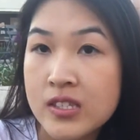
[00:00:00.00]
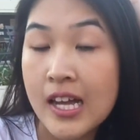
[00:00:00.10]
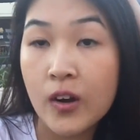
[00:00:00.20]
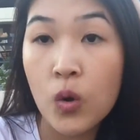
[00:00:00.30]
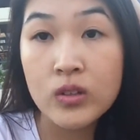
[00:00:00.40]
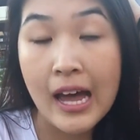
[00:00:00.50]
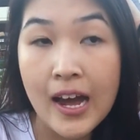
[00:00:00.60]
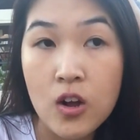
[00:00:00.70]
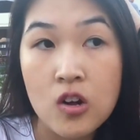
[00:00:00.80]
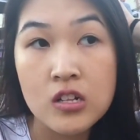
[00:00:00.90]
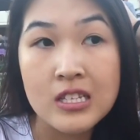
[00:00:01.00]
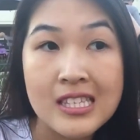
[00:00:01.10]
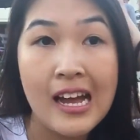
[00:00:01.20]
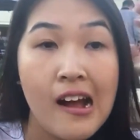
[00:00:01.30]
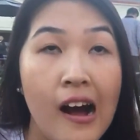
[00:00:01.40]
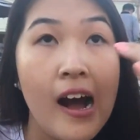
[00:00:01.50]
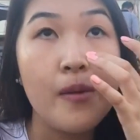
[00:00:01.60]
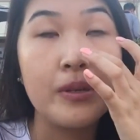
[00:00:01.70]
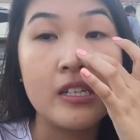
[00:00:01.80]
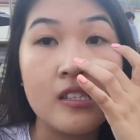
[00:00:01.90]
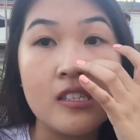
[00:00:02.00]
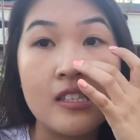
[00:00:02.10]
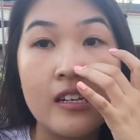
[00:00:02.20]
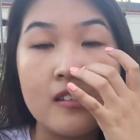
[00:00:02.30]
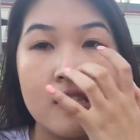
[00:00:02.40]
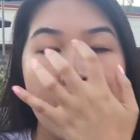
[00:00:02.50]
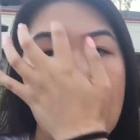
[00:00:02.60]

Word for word: It's not cold at all. It's not hot because the sun is,